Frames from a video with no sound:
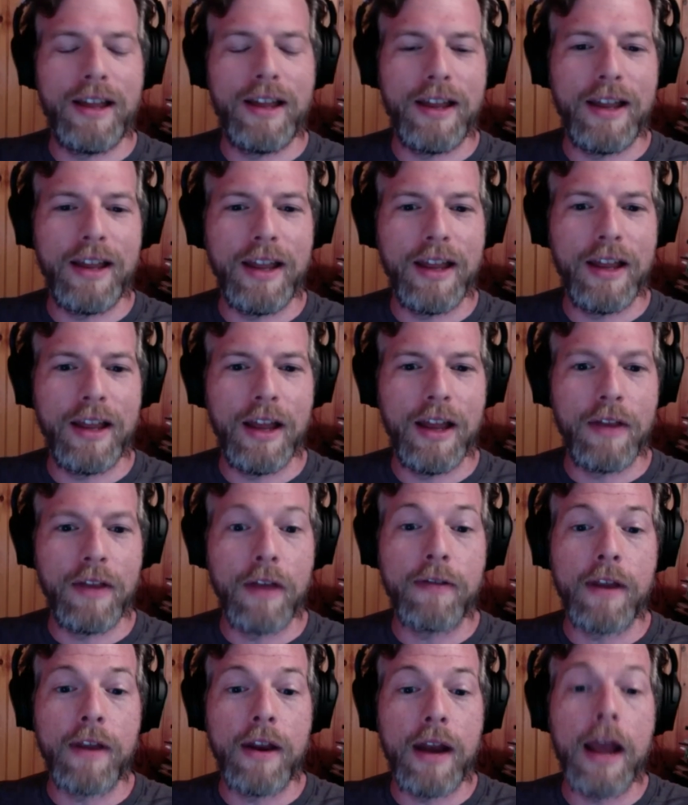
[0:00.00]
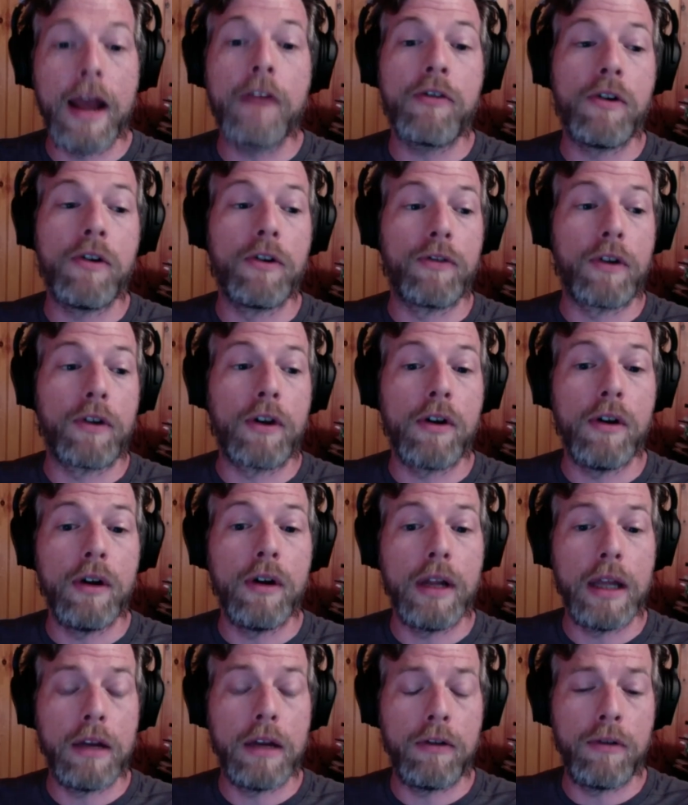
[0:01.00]
It's a national
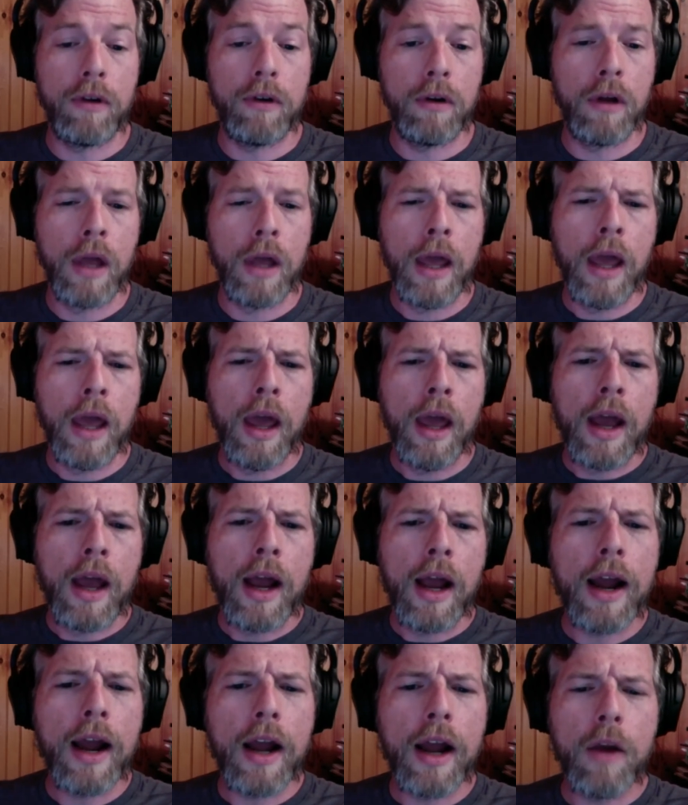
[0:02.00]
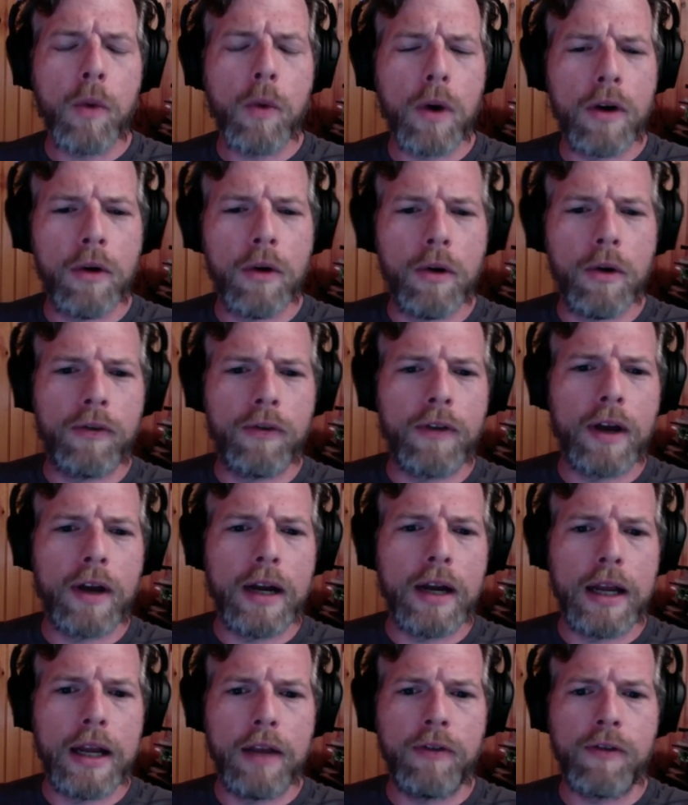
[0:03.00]
security issue, and anyone who has
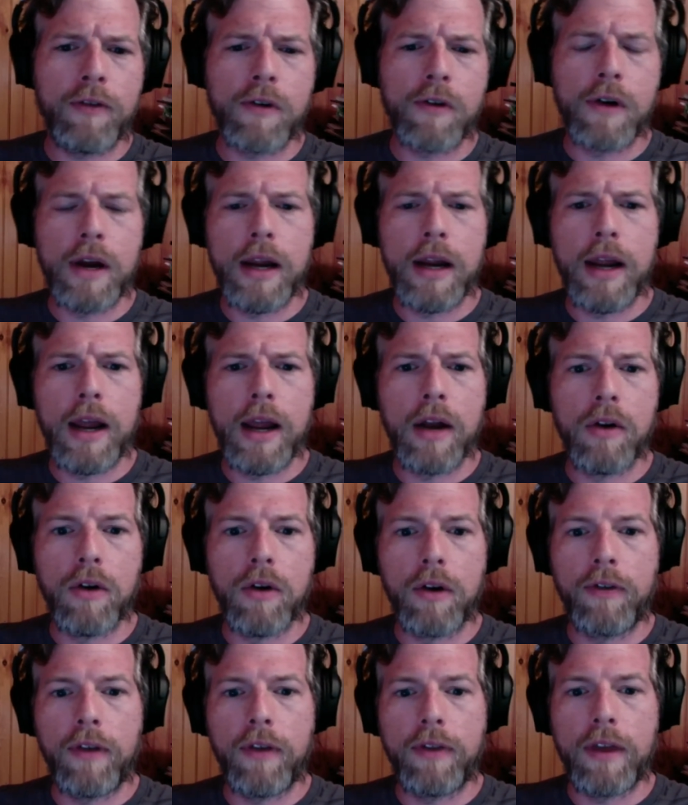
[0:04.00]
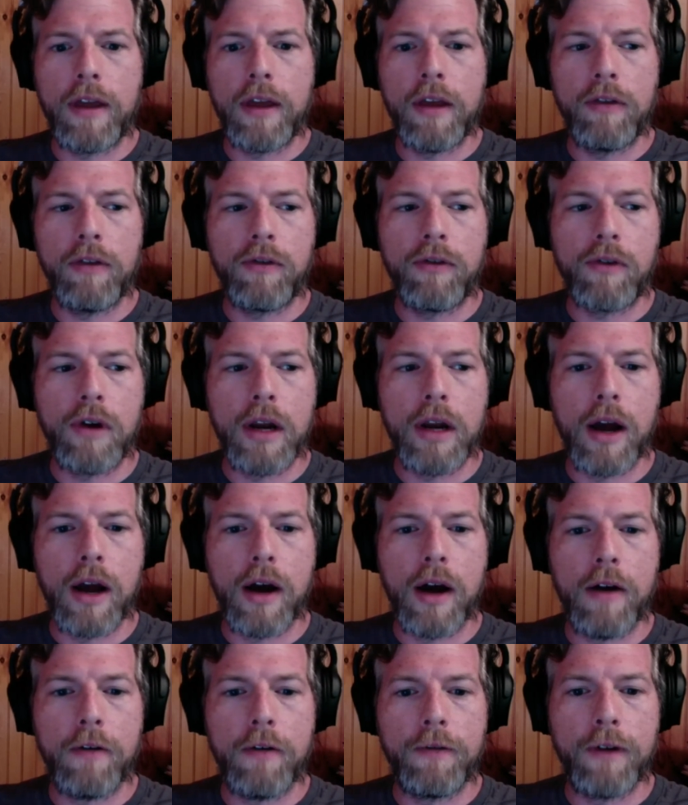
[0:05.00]
studied history and looks at the history
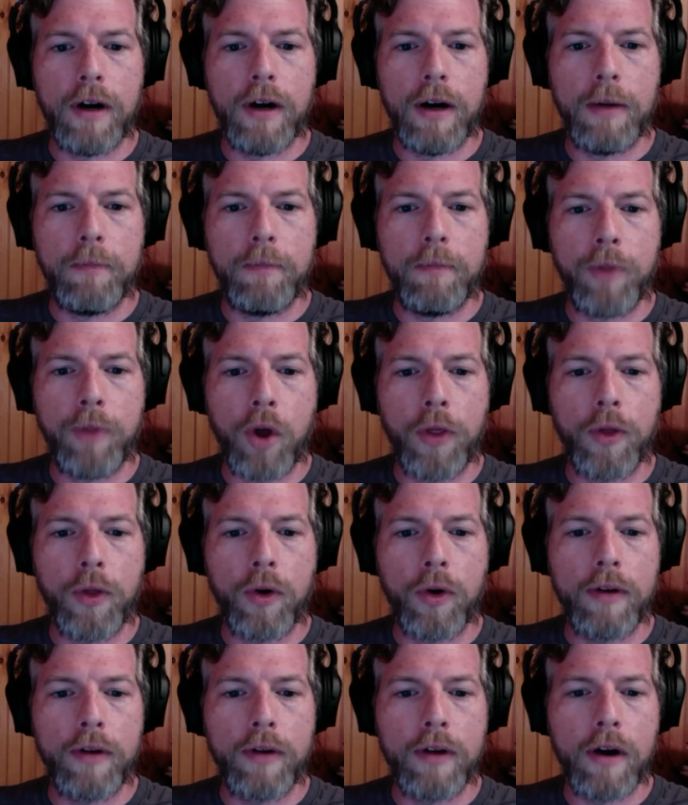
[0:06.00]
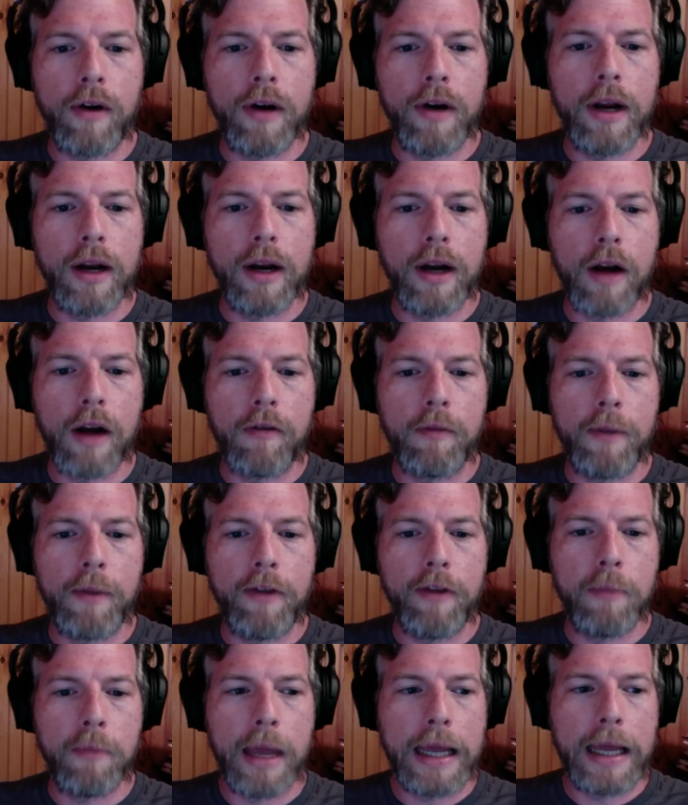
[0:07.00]
of authoritarian
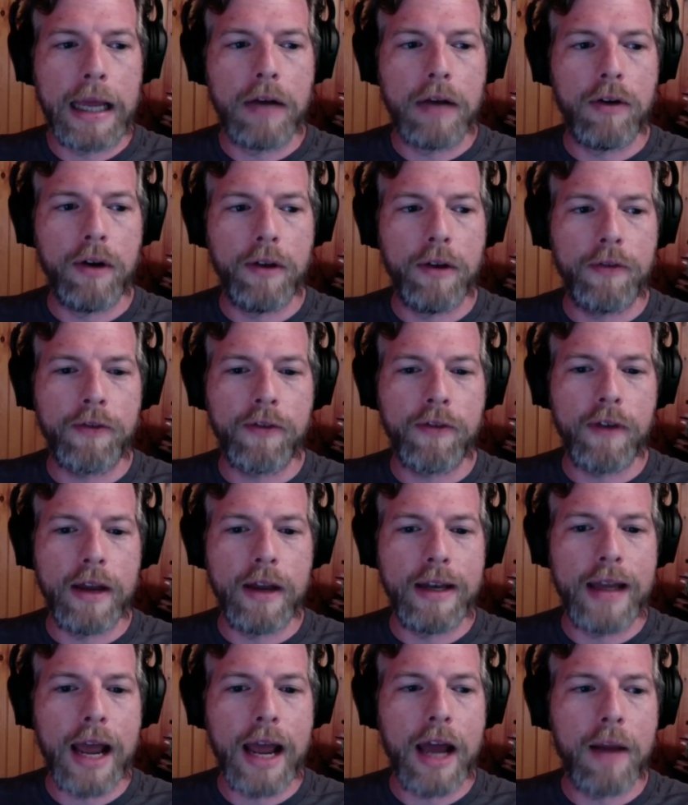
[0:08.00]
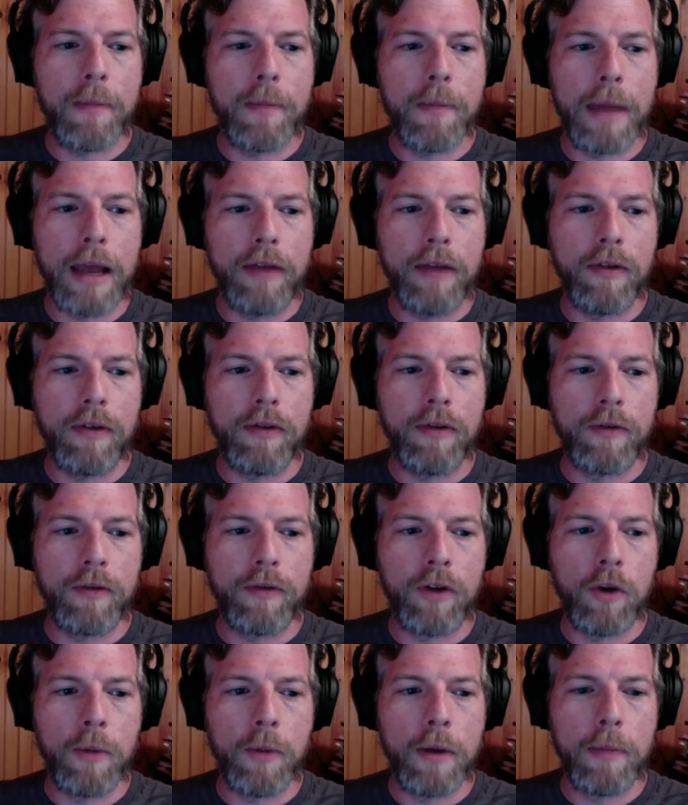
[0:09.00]
governments making lists and databases of
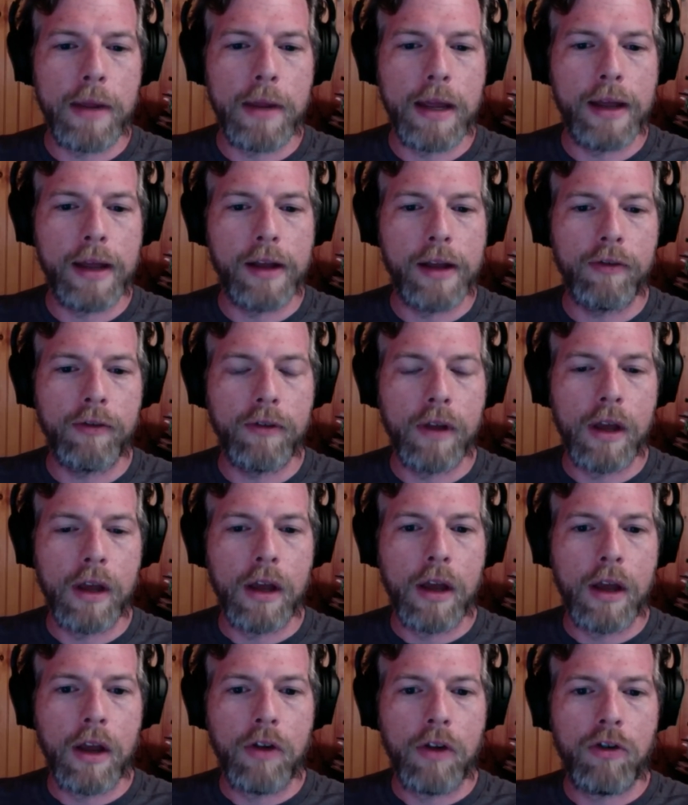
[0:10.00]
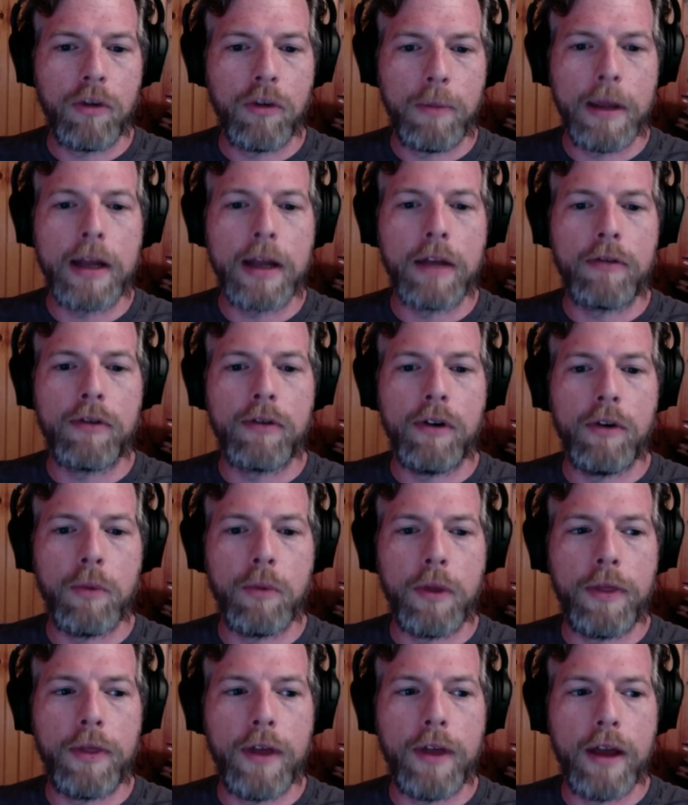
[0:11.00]
human beings should be concerned
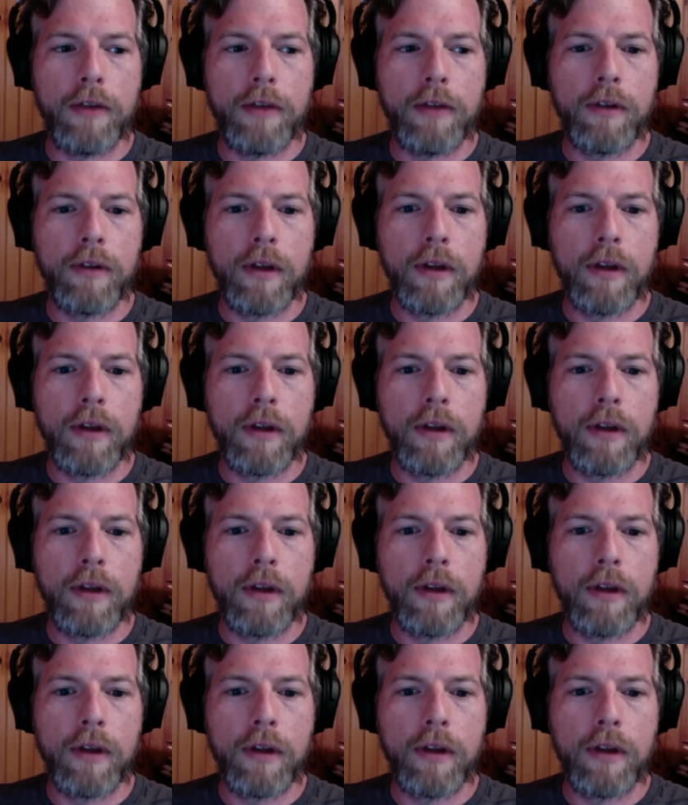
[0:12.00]
with this.